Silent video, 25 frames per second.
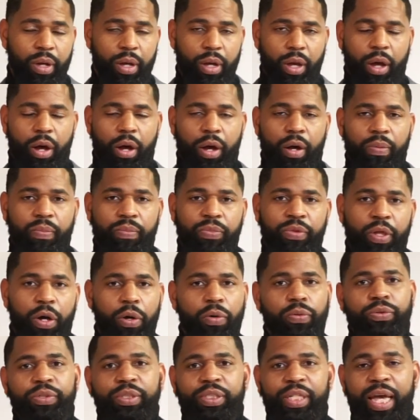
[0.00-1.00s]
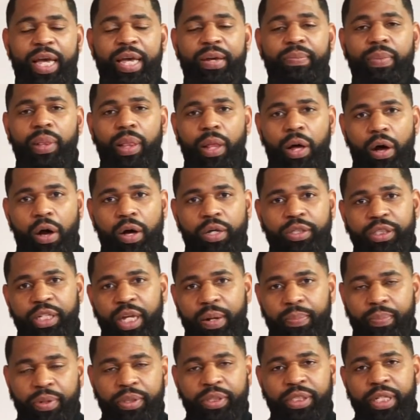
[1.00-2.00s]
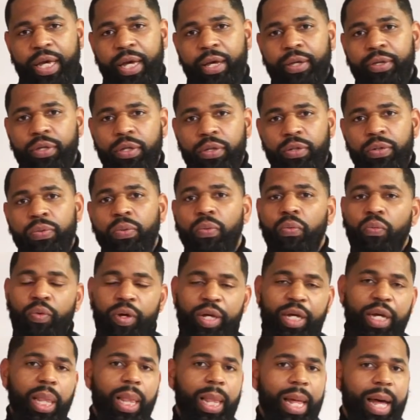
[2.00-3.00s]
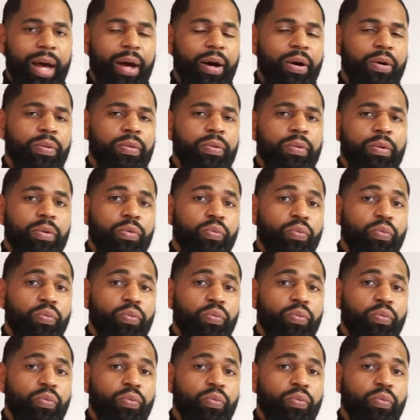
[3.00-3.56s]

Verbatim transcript: Um, those same laws that protect you, we allow,